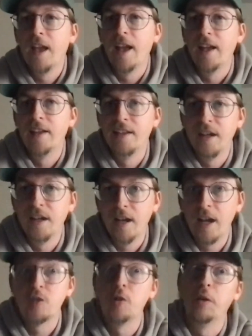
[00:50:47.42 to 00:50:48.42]
and
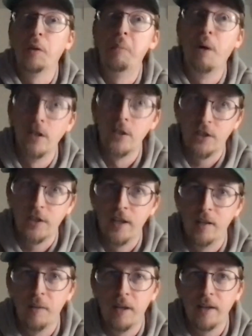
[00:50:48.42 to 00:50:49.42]
I sold a bunch to
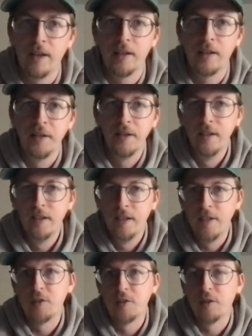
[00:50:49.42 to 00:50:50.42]
him.
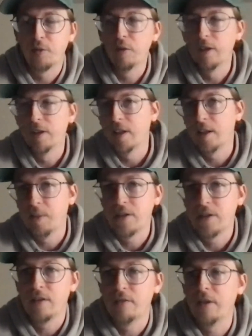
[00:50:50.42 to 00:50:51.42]
He started to really like my
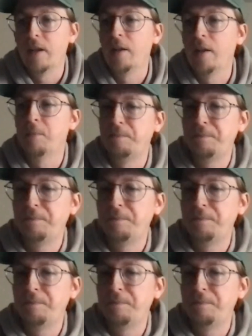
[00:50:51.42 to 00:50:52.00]
stuff, and I